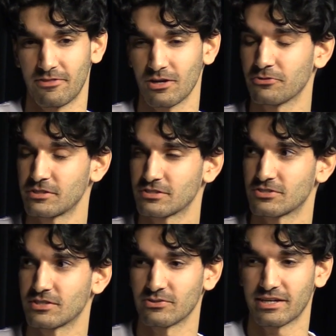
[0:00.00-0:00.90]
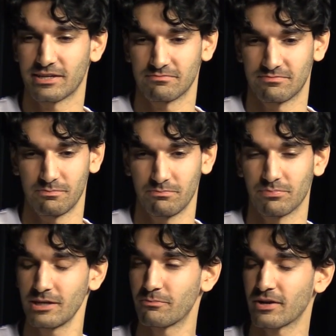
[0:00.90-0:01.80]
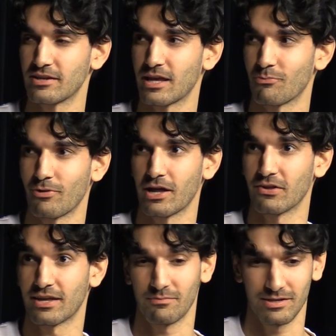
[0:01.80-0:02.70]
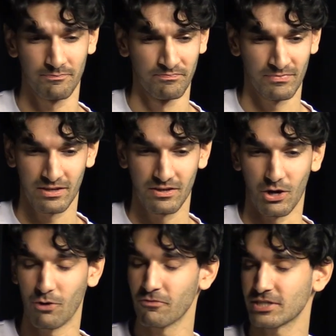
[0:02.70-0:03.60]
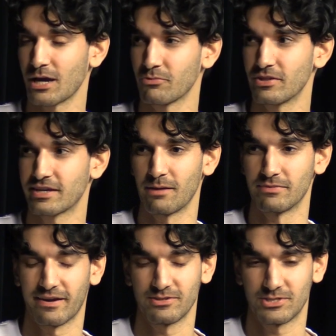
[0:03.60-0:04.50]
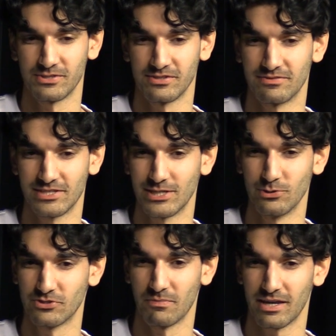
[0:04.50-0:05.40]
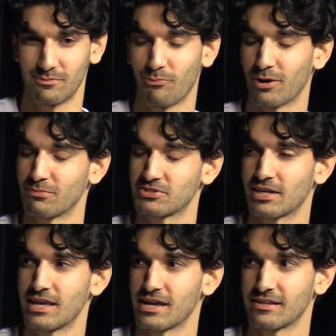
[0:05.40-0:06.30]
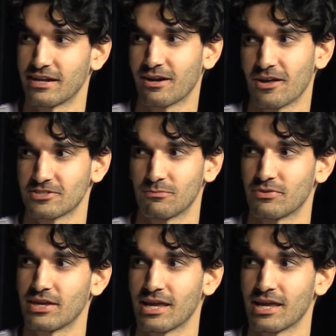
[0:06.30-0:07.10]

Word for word: i think all things considered like they played pretty damn well and i mean overtime really came down to Hughes made one mistake and it cost them the